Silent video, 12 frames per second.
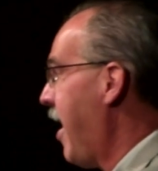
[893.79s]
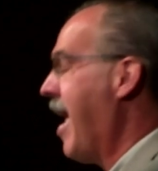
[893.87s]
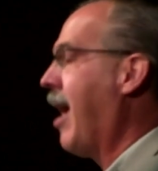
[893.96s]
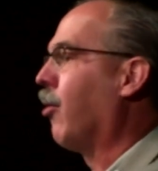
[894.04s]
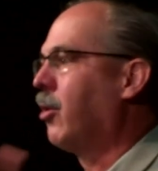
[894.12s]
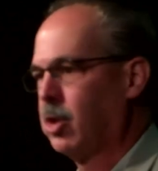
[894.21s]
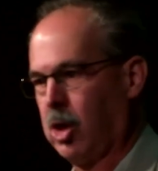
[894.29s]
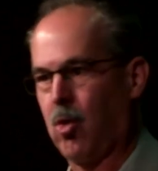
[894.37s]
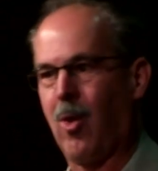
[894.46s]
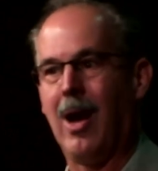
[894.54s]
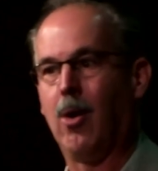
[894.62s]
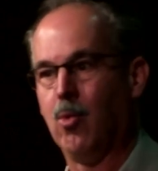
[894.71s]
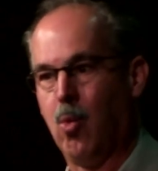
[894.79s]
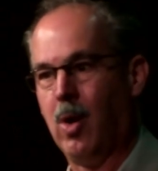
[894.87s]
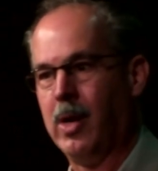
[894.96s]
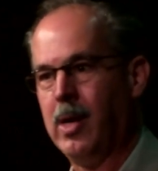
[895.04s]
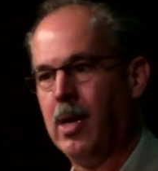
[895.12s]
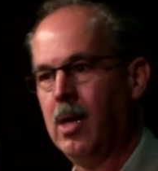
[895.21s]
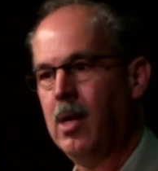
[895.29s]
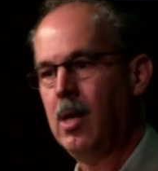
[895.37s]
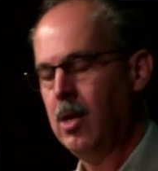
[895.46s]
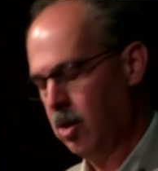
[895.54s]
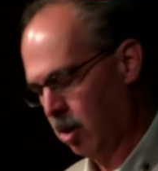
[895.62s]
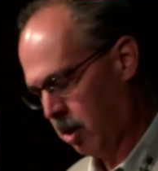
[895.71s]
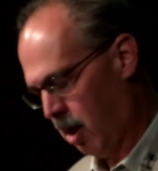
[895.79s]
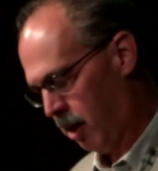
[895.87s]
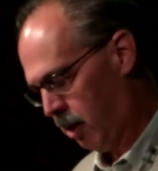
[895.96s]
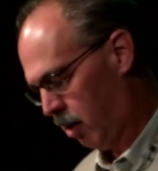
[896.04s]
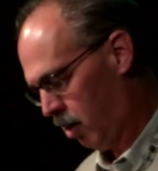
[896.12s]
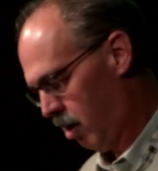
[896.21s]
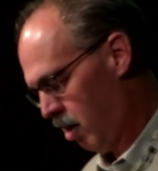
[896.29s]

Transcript: and now there's a crowd wanting your touch.